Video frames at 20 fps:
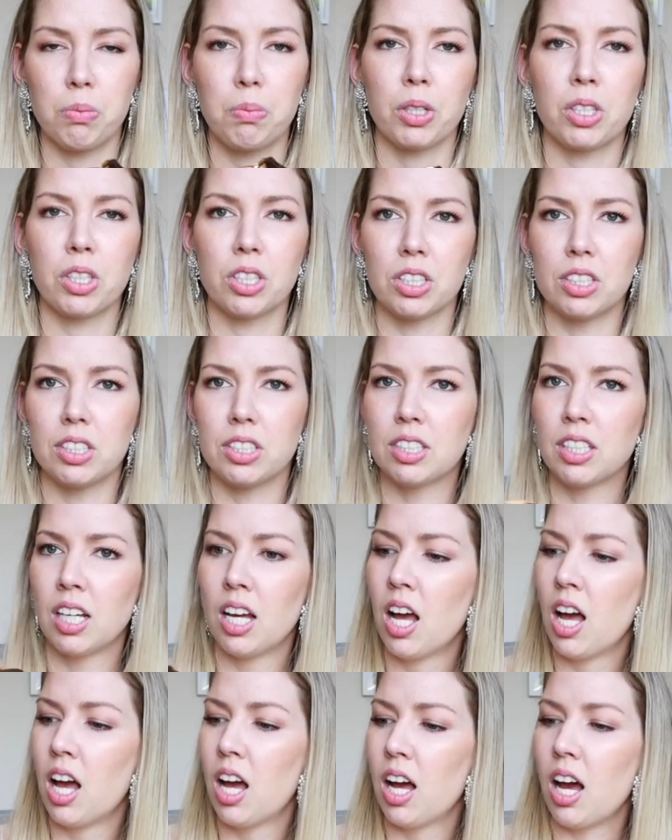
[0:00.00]
because
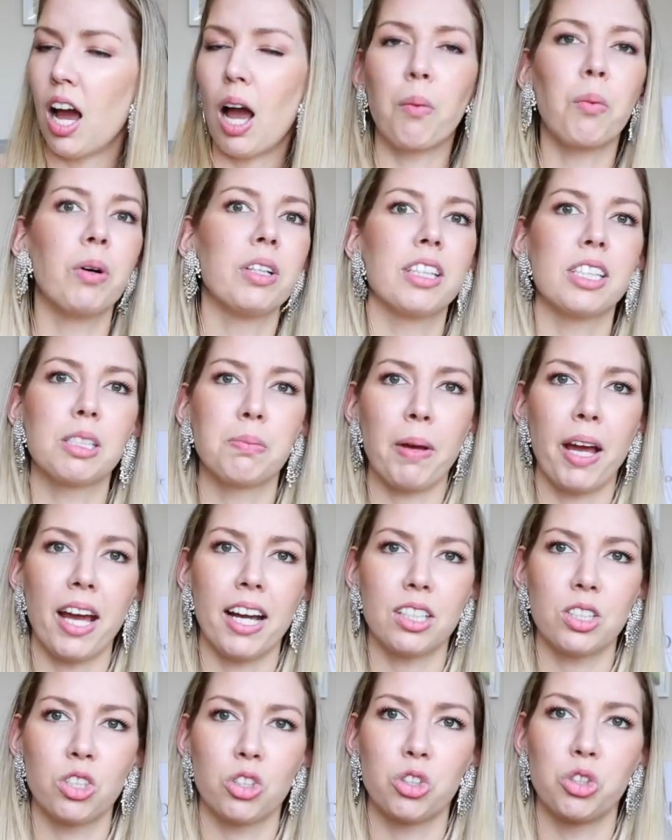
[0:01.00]
I want this
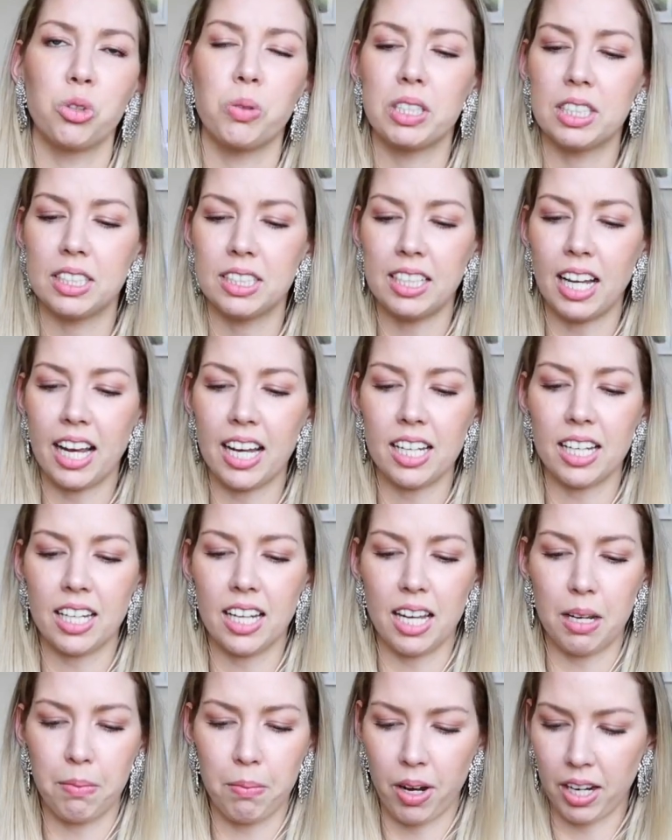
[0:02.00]
bag to stay
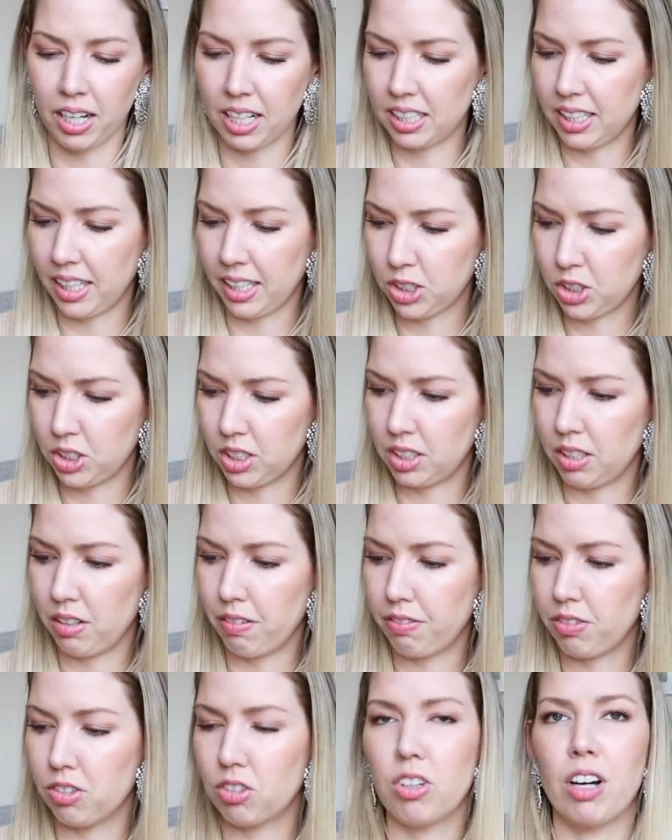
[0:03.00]
in my collection
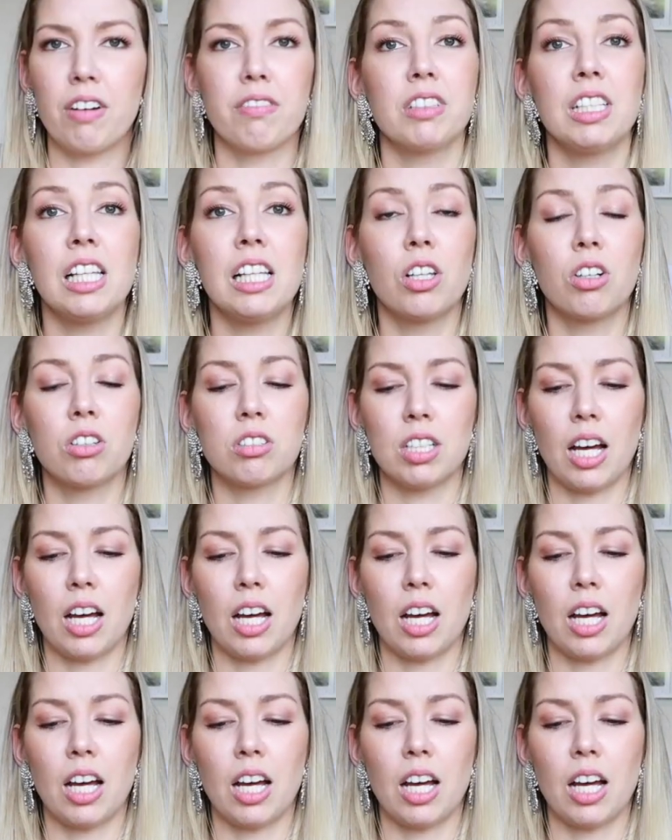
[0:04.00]
for a really long